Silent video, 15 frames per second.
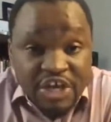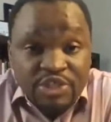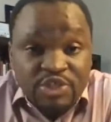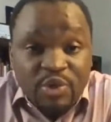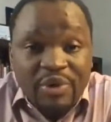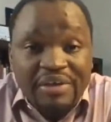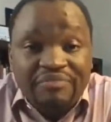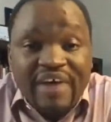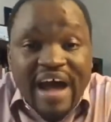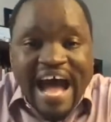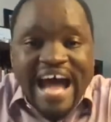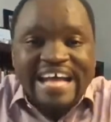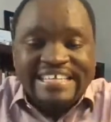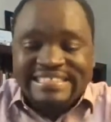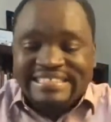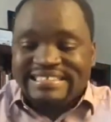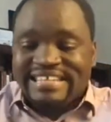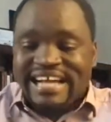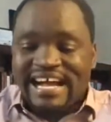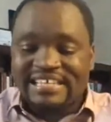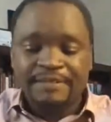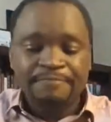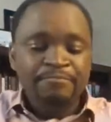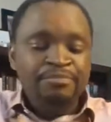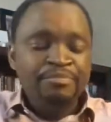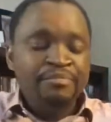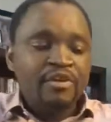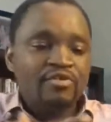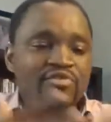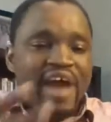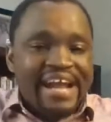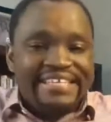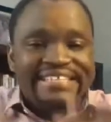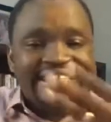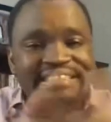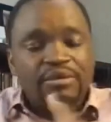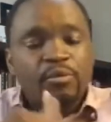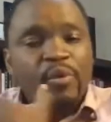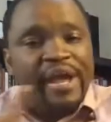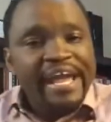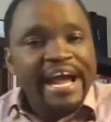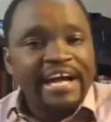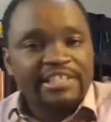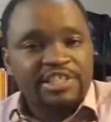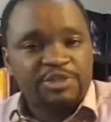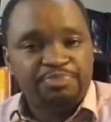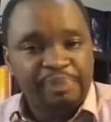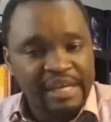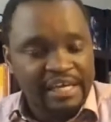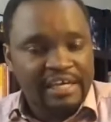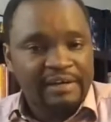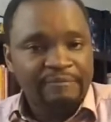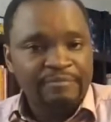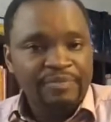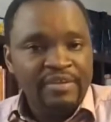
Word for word: So if I start writing the way I speak,